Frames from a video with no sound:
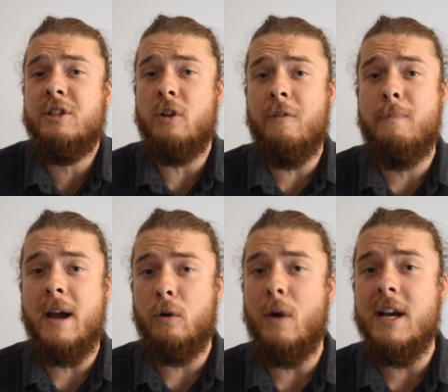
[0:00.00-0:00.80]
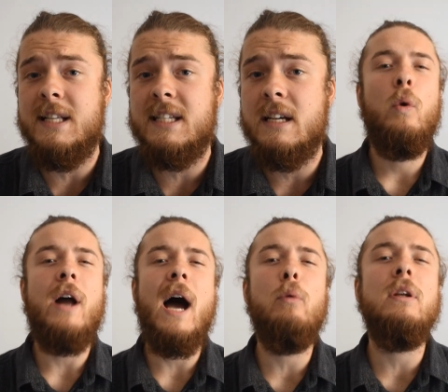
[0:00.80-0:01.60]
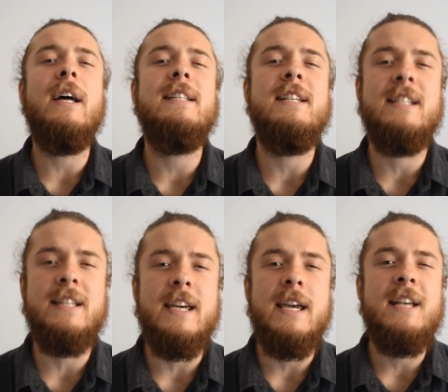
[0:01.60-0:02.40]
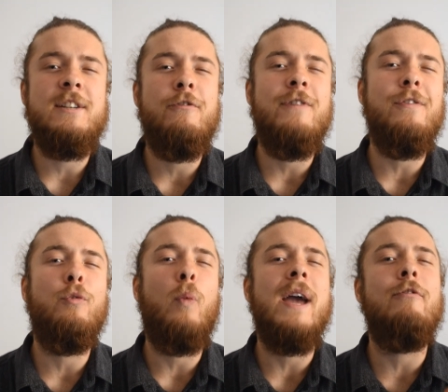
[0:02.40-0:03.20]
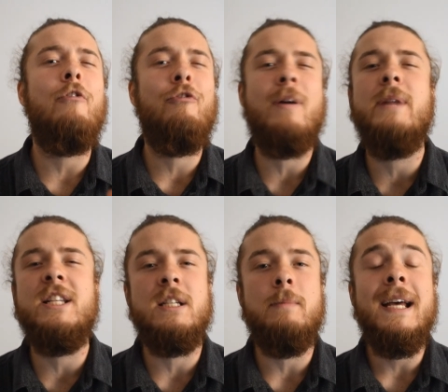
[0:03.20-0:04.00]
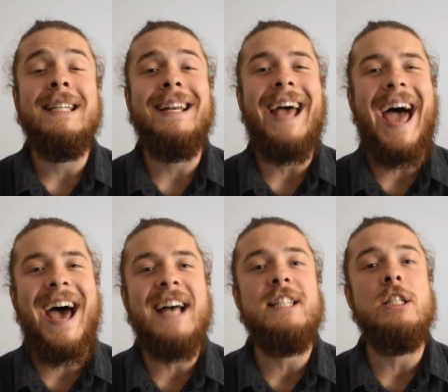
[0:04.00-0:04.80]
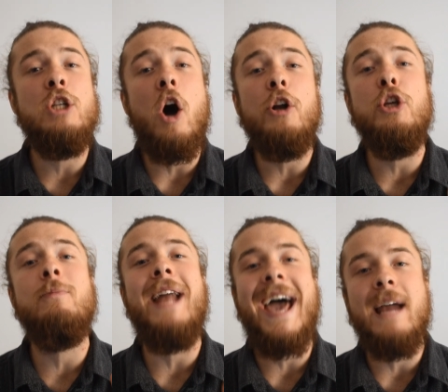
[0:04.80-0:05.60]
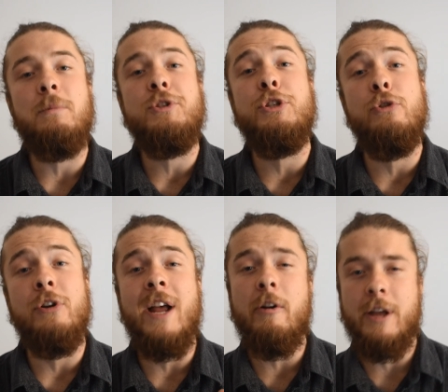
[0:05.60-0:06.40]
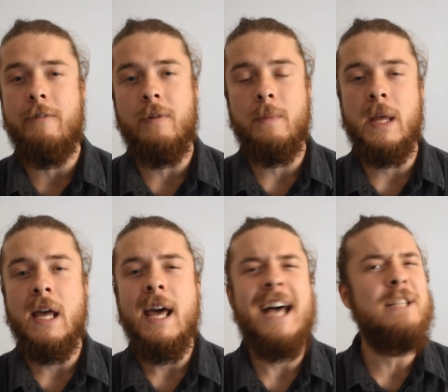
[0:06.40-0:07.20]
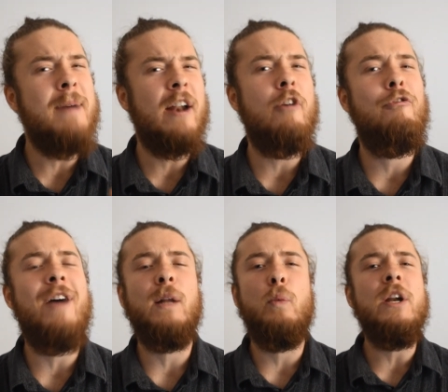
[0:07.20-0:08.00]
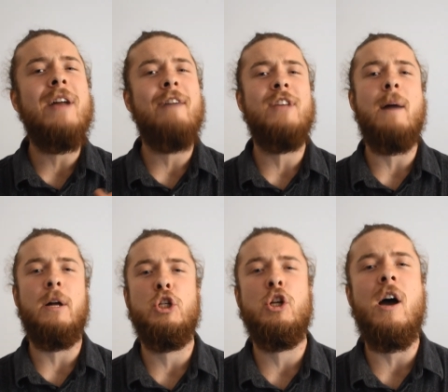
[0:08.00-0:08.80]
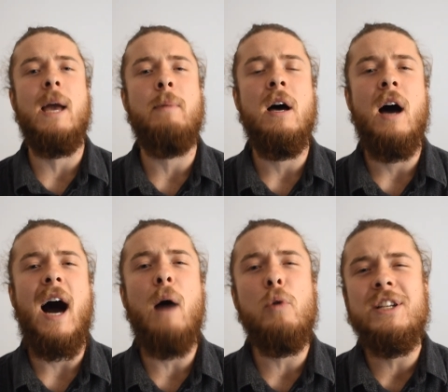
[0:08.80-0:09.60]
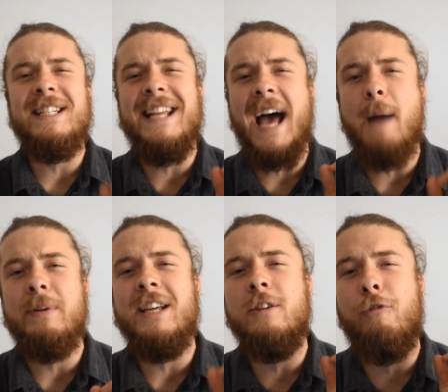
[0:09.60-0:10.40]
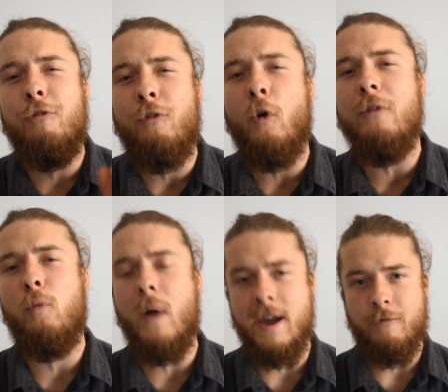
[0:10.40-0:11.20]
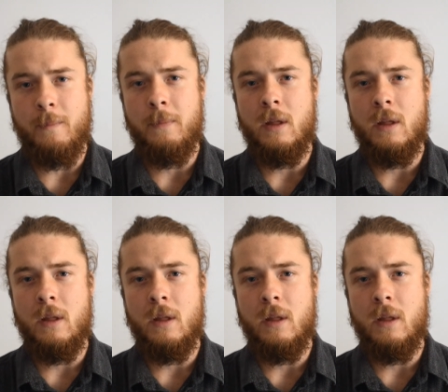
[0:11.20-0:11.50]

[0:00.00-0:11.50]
deserve better rights. What I would like to see is a fifth wave of feminism that adds non-human animals to the narrative. As a matter of fact, we don't have that much time. I want to see it happen in the fourth wave,